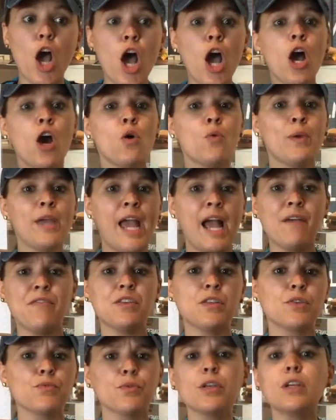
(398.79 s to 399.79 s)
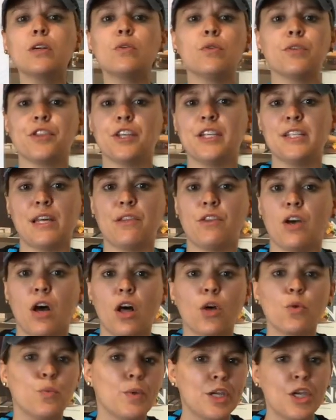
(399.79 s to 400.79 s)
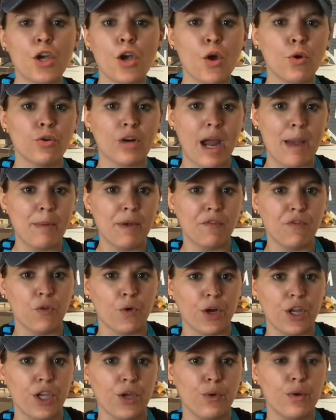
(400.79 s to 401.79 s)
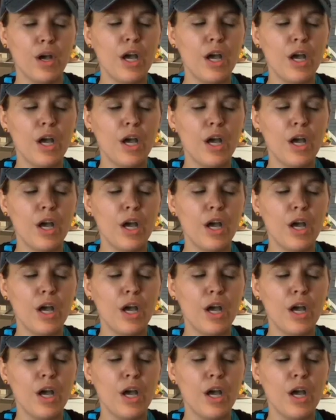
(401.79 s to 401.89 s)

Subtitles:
oh, we have this really cool thing down the hall and we can go grab it for you.